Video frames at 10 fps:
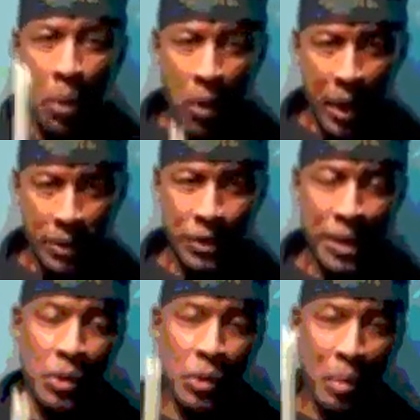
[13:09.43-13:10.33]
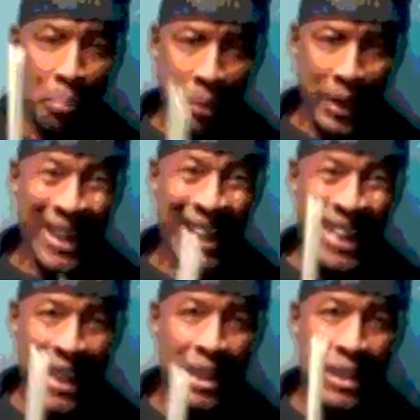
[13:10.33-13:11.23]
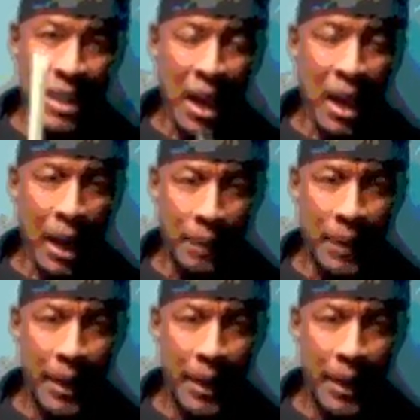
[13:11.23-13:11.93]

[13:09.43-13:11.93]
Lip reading: parts that you can play in time.